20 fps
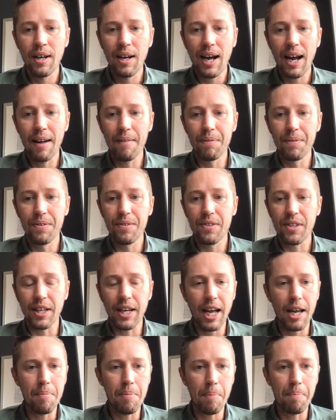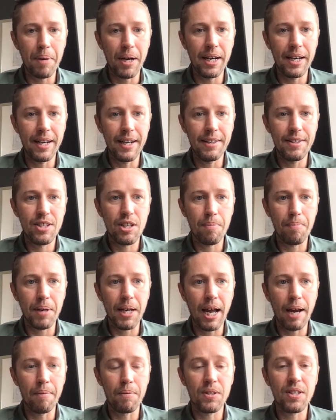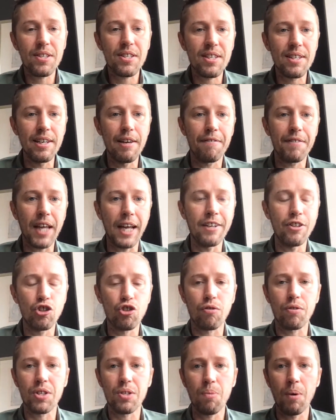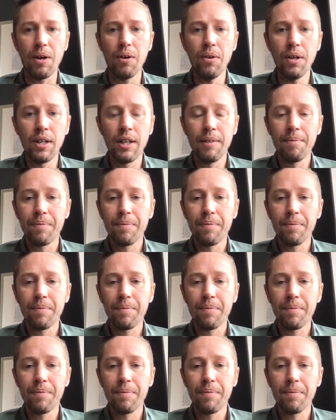and the capabilities to be able to sniff danger as well.